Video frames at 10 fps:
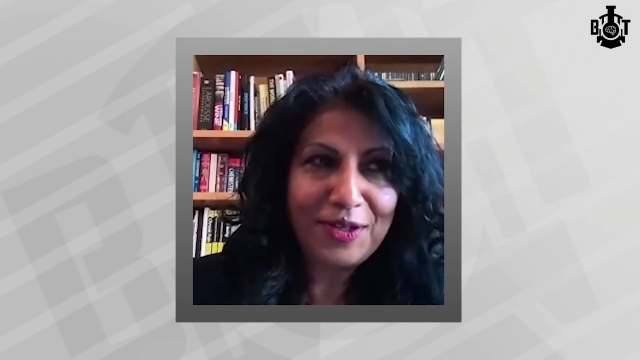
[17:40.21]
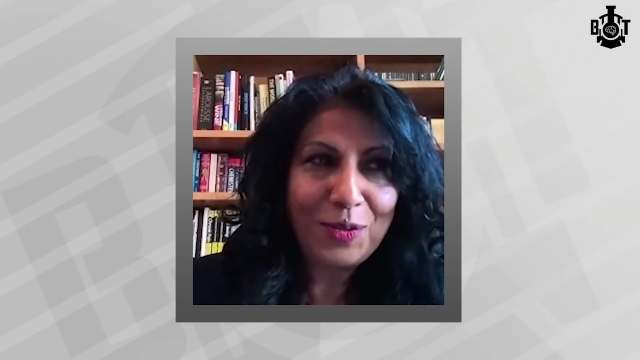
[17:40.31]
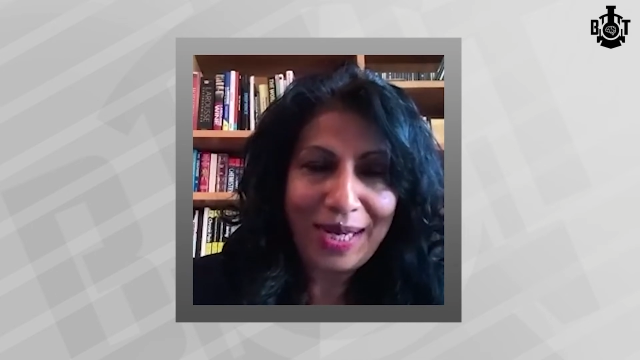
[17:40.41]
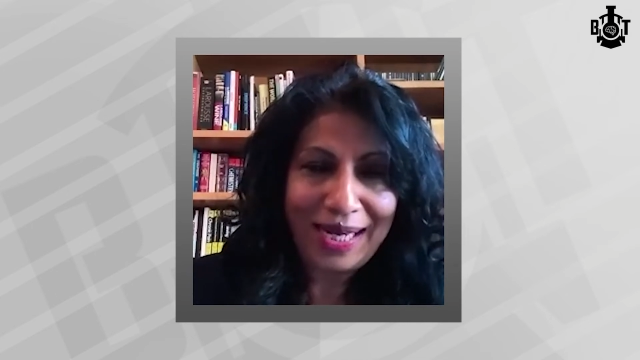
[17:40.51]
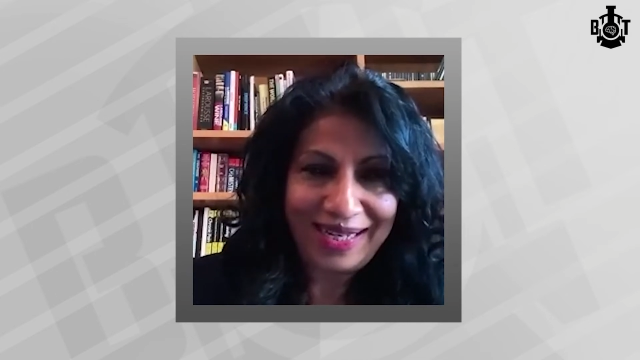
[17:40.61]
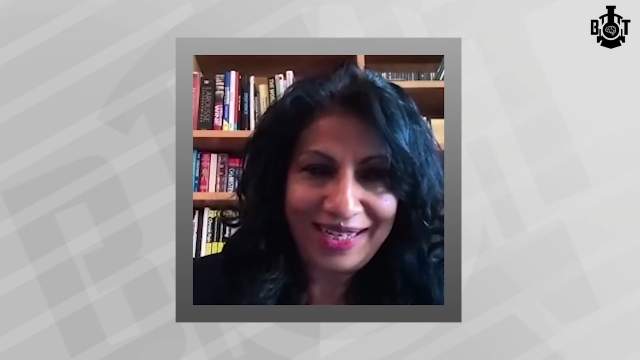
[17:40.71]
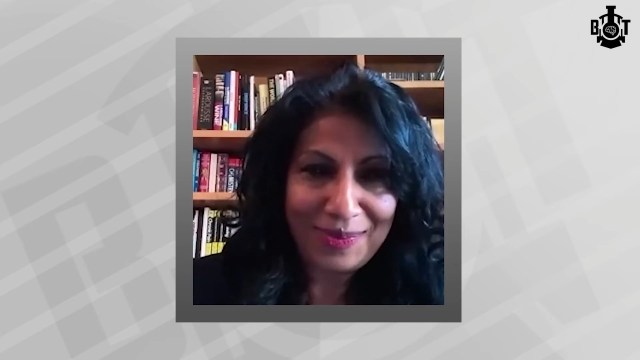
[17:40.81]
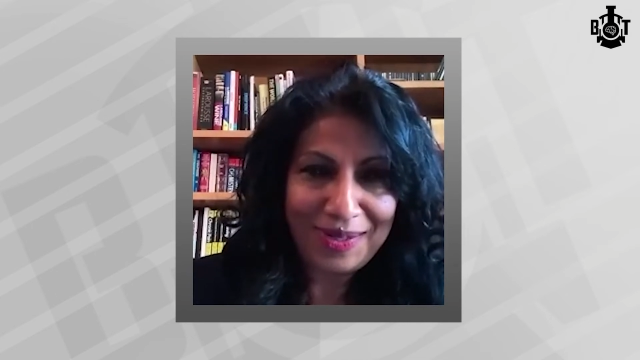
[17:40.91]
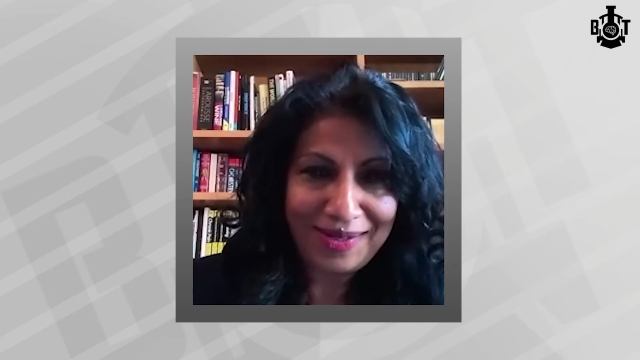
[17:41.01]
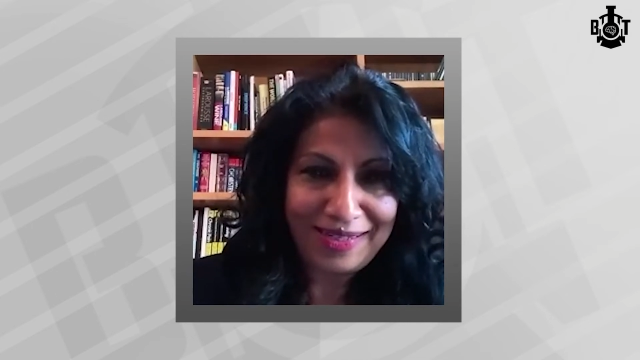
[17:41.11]
quickly as
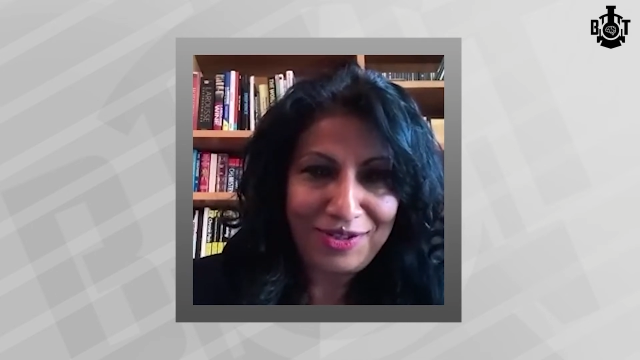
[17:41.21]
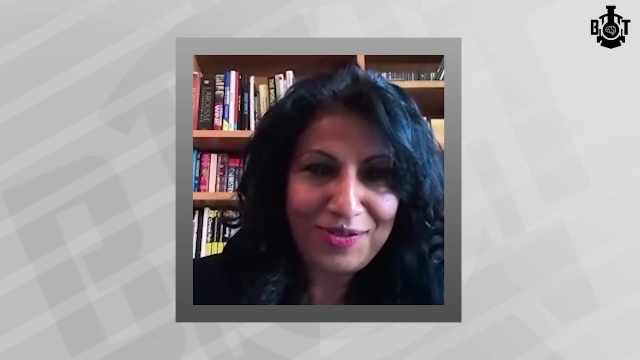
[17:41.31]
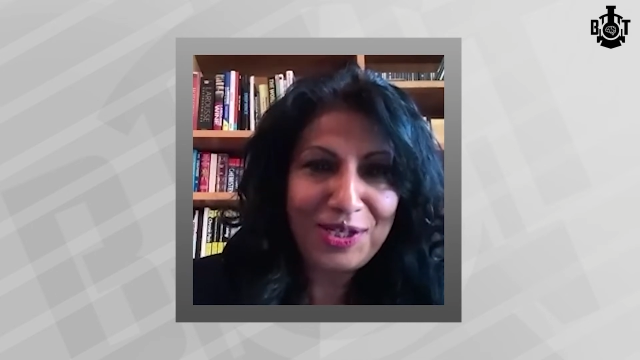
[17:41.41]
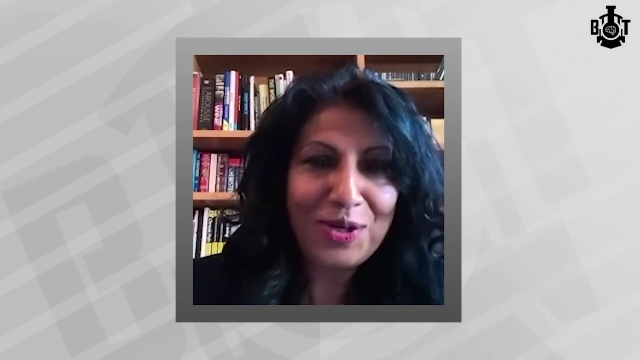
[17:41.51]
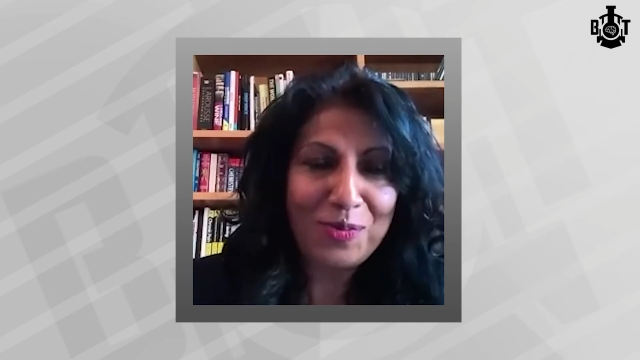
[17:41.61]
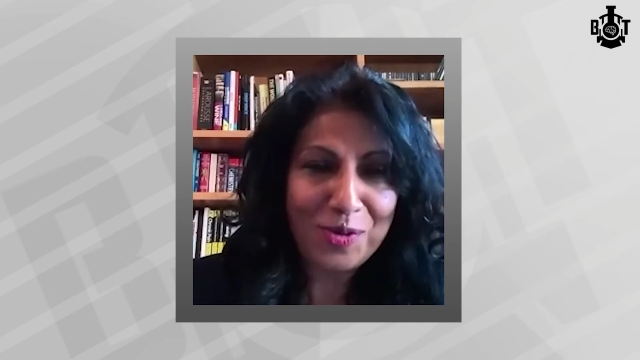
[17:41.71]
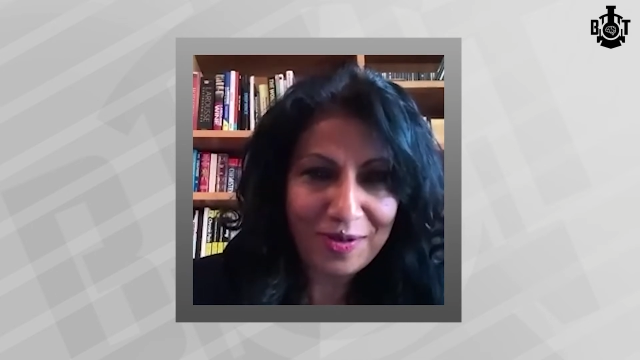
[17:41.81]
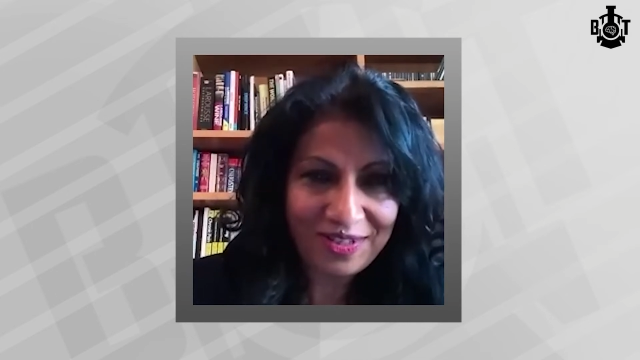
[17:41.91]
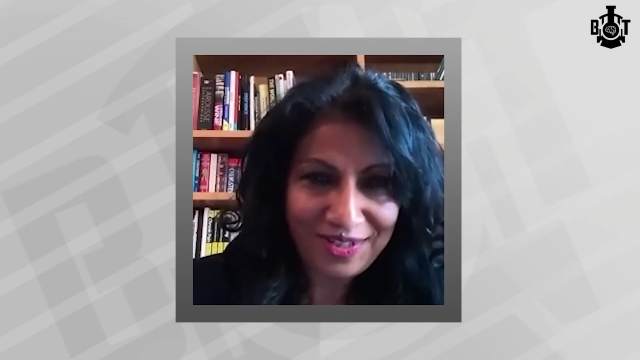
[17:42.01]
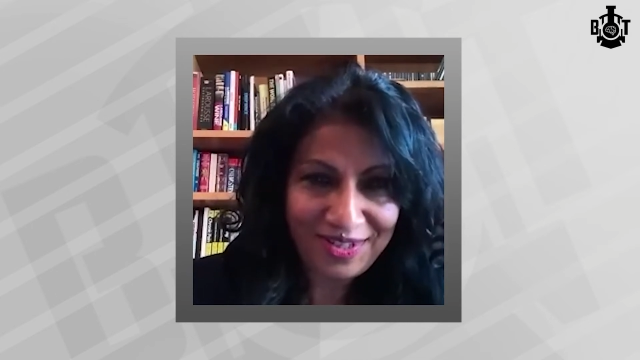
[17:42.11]
well. It's using a lot more
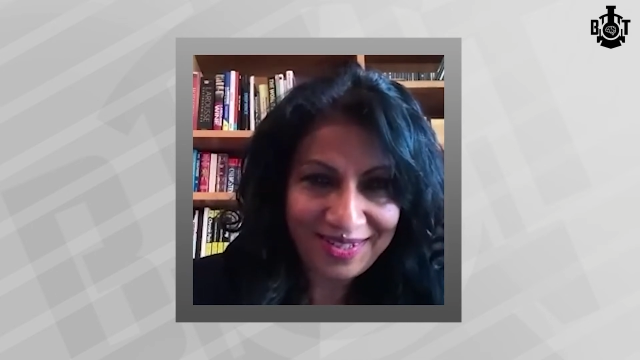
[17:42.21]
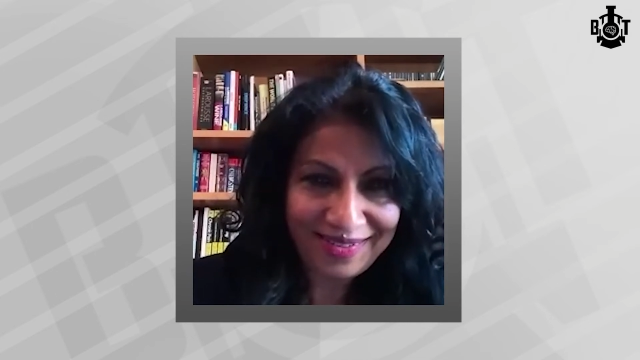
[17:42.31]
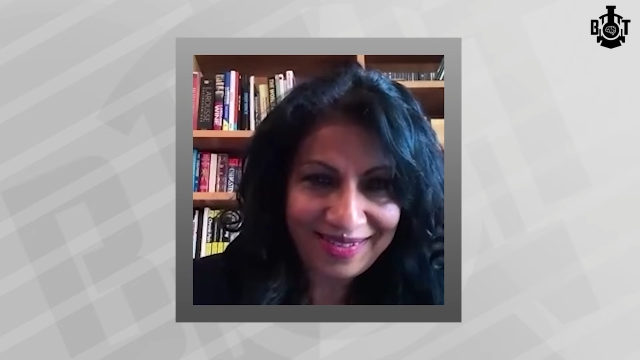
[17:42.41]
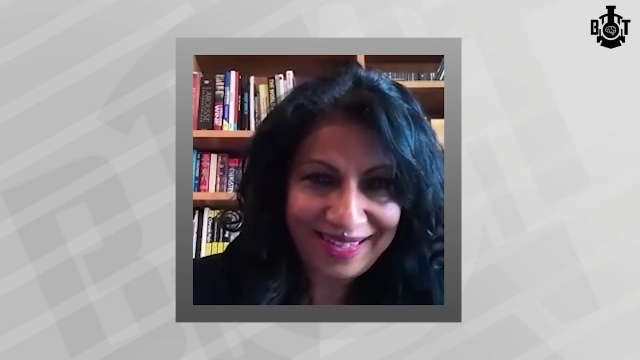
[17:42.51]
oxygen,